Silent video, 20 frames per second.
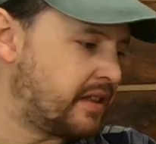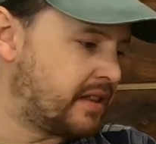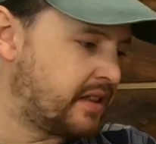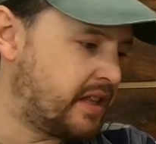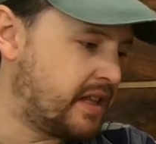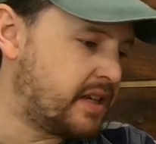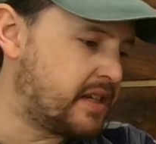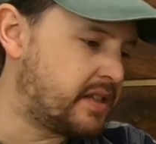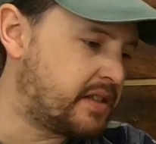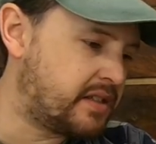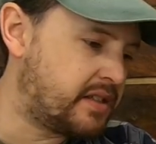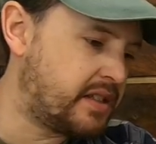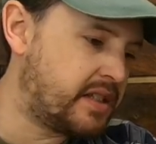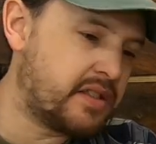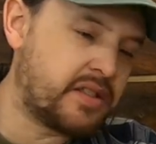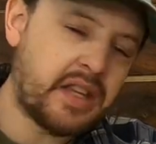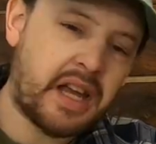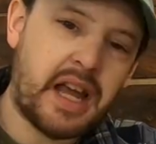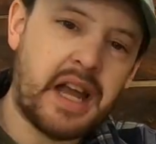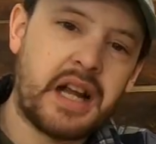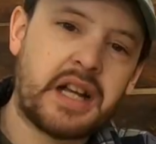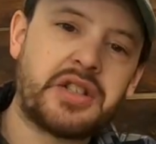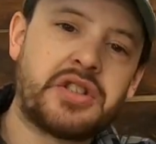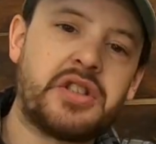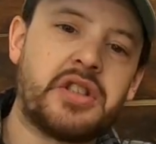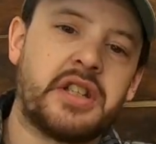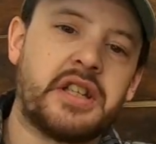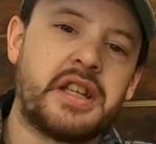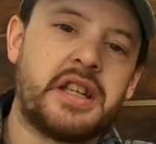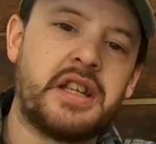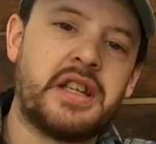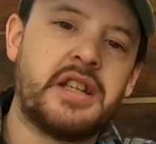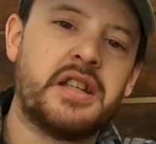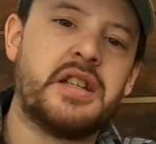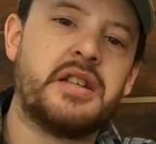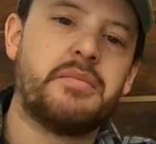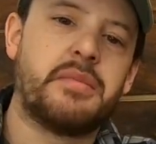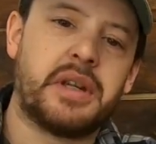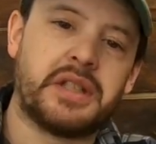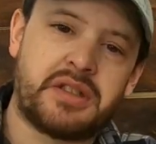This is actually
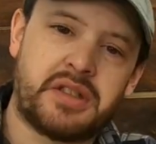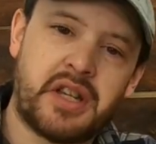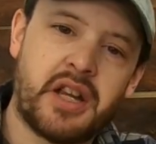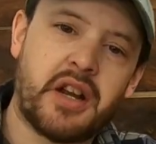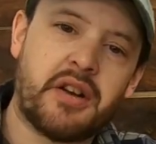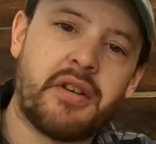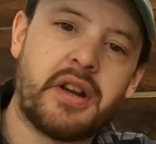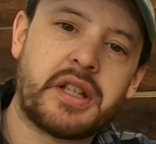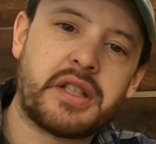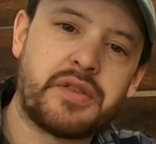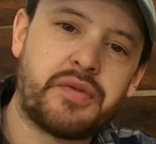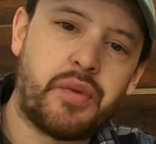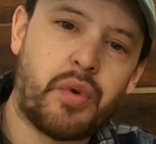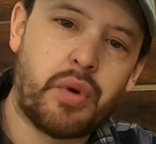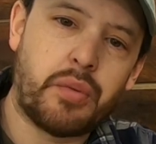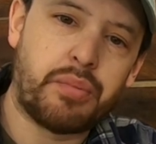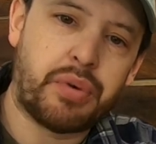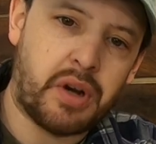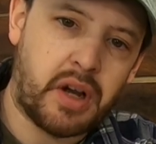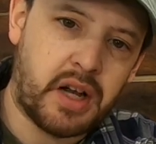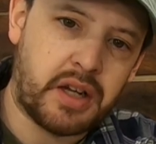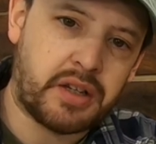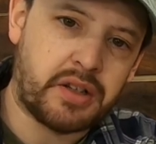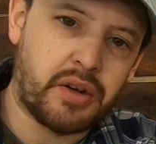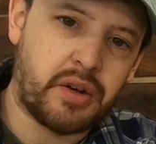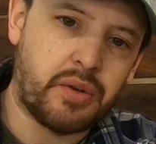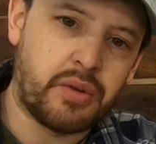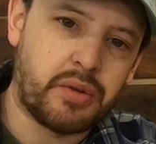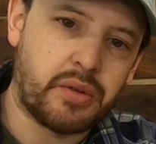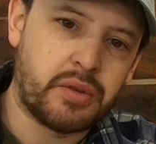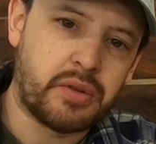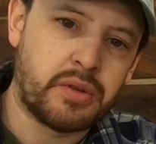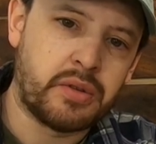my TRX4 Bronco.